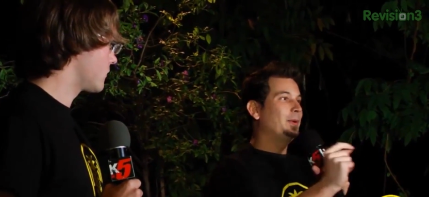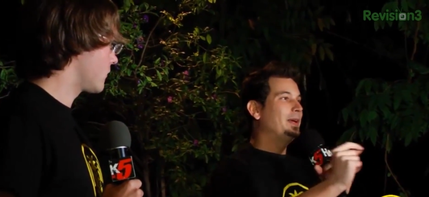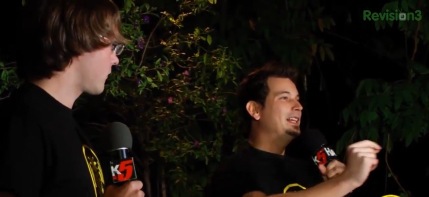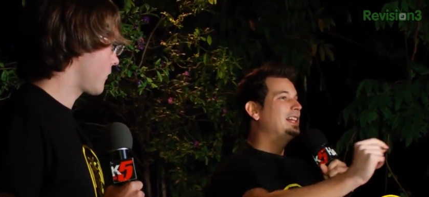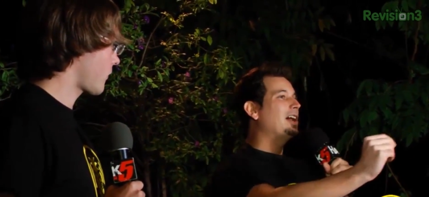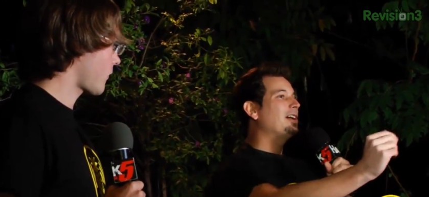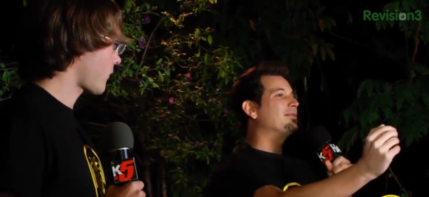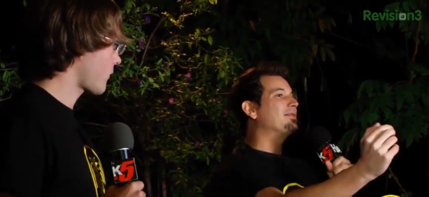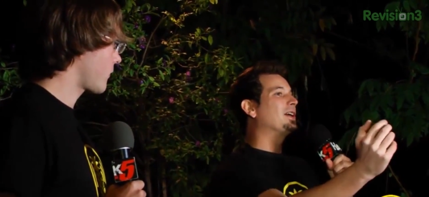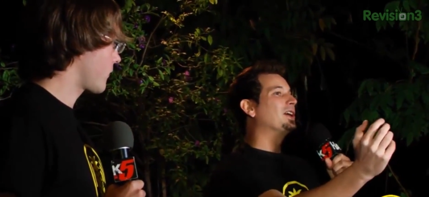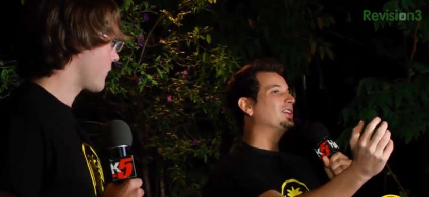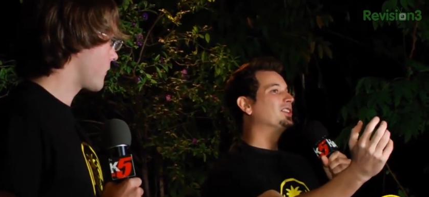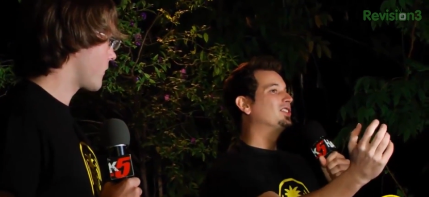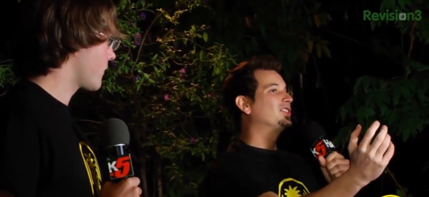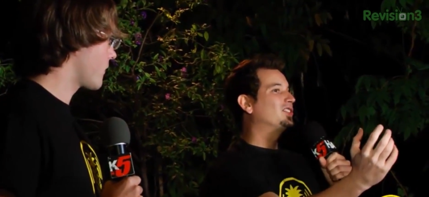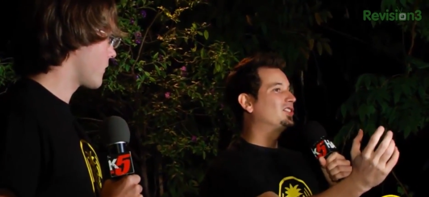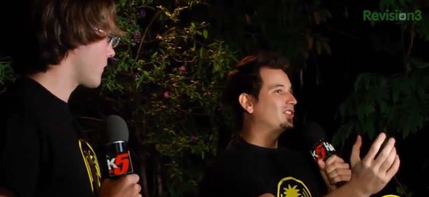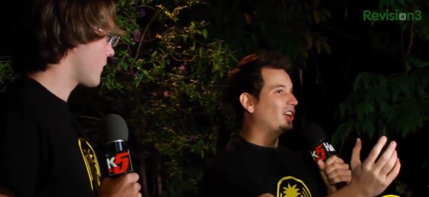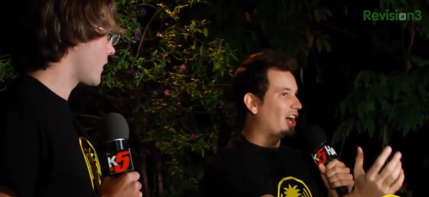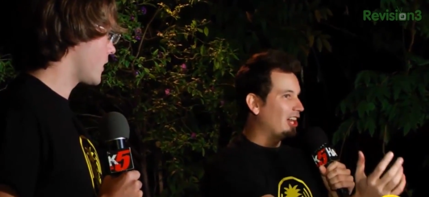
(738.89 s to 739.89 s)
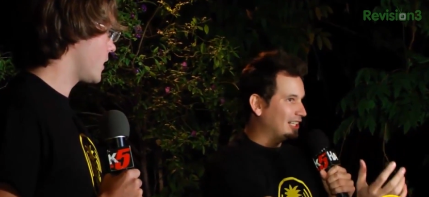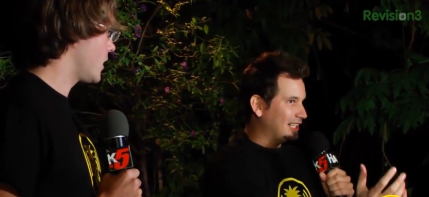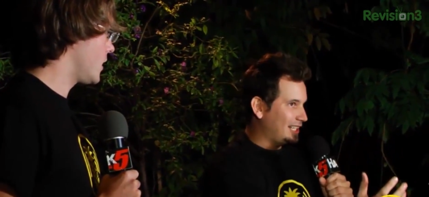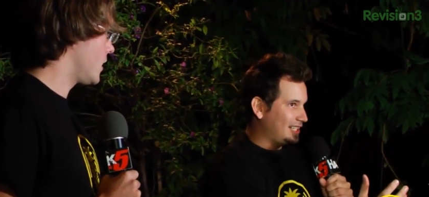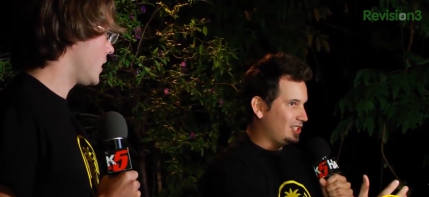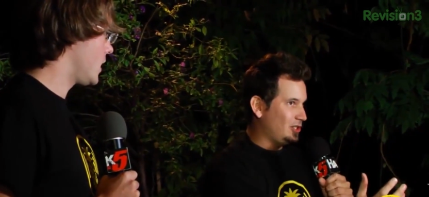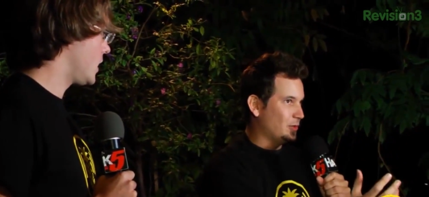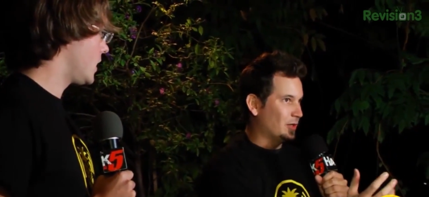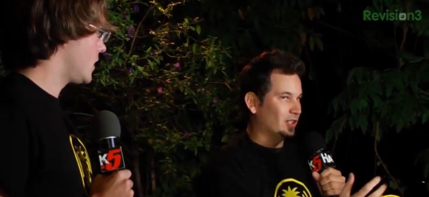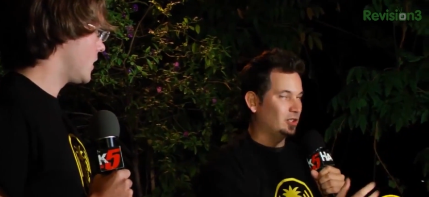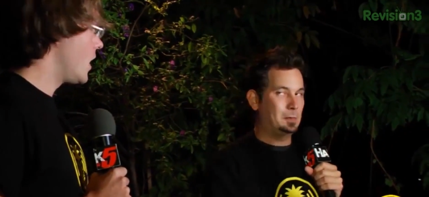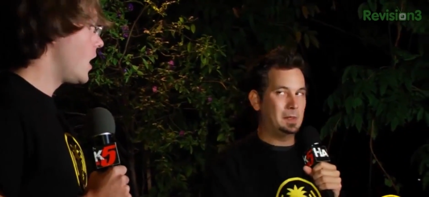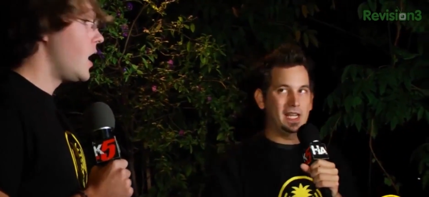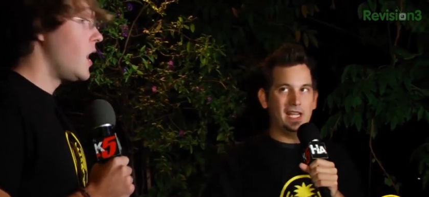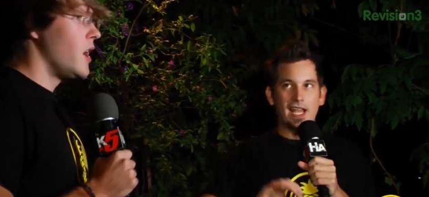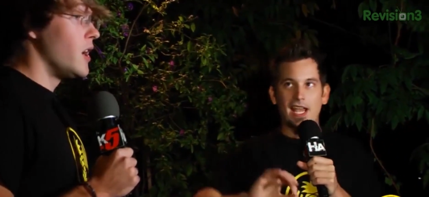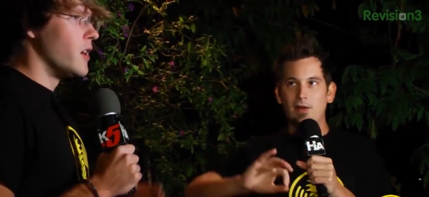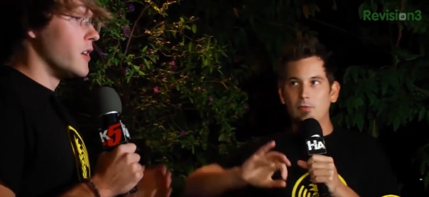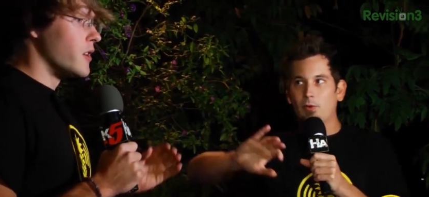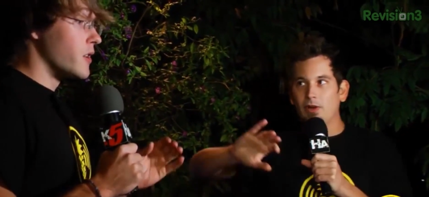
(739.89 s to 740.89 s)
Speaker 1: we love solid
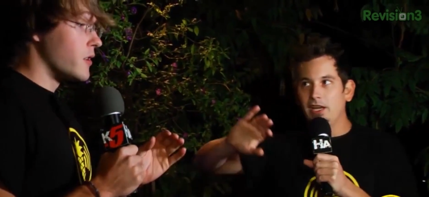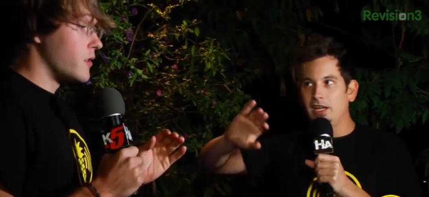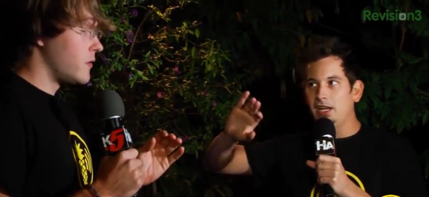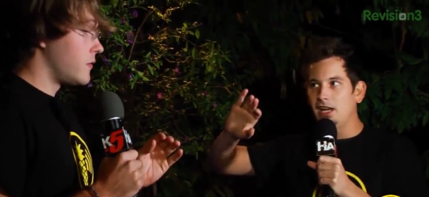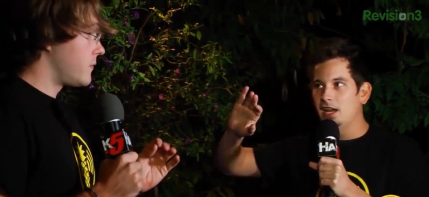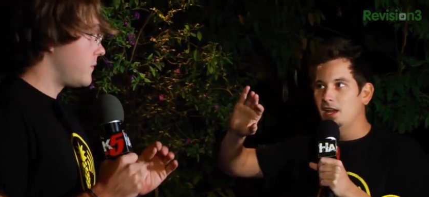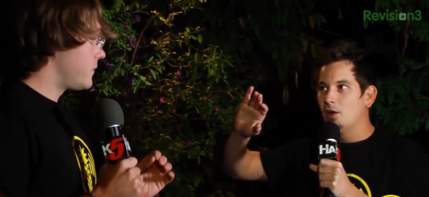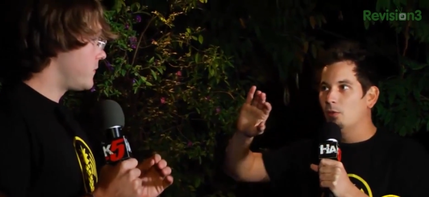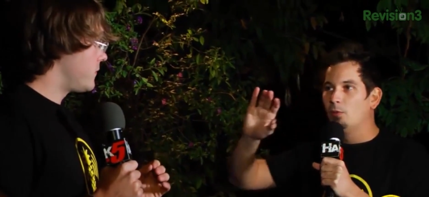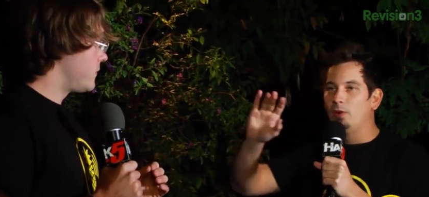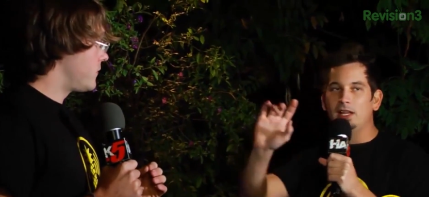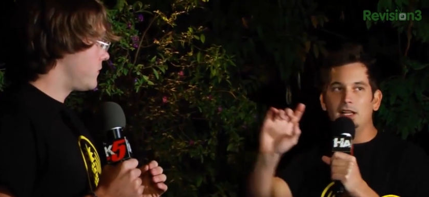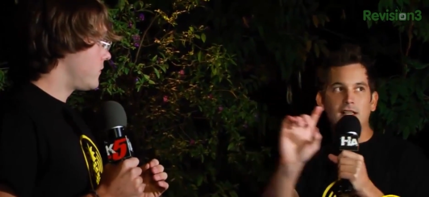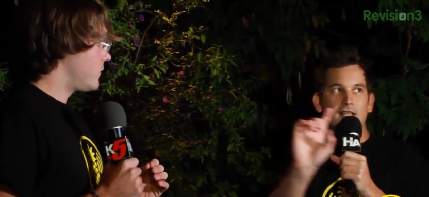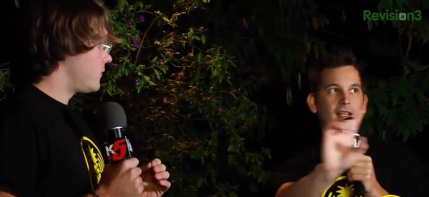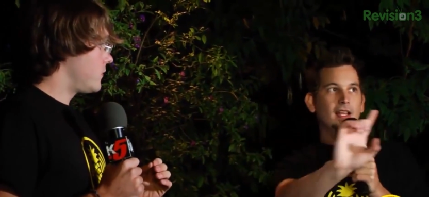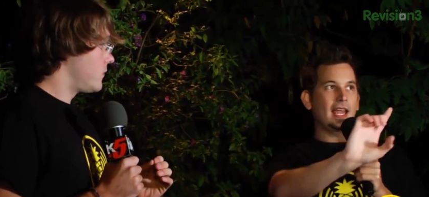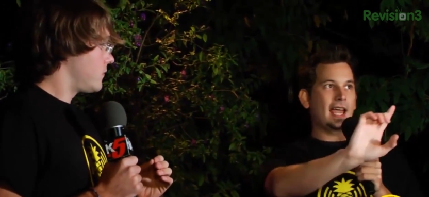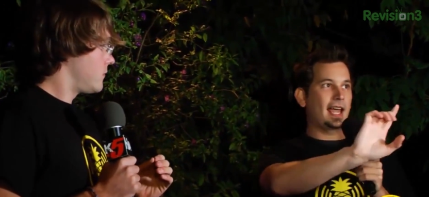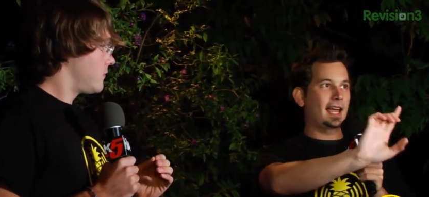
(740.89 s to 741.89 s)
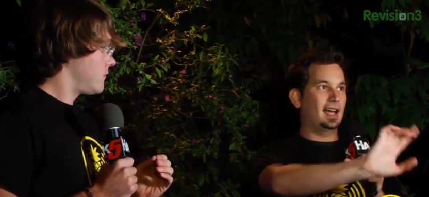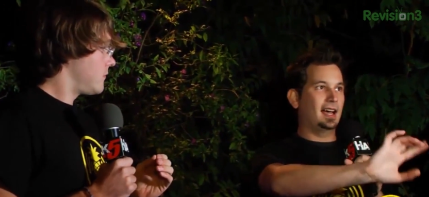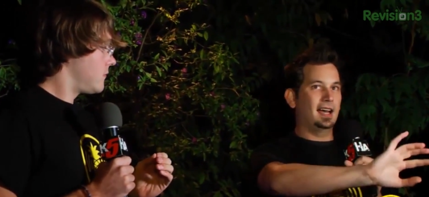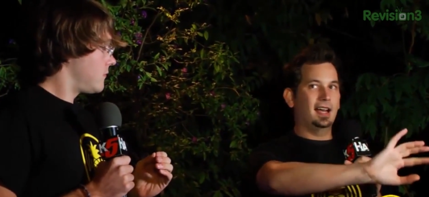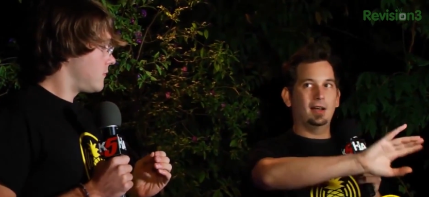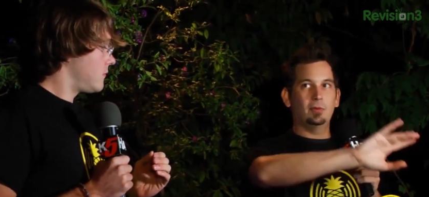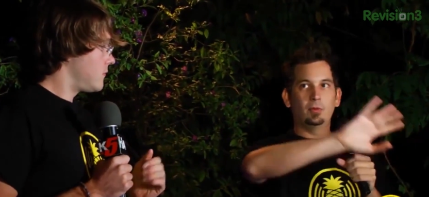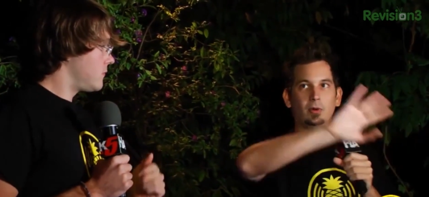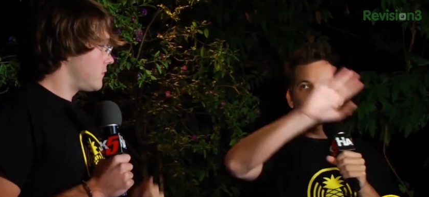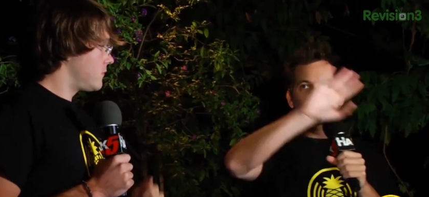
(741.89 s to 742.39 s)
USB, and we will uh,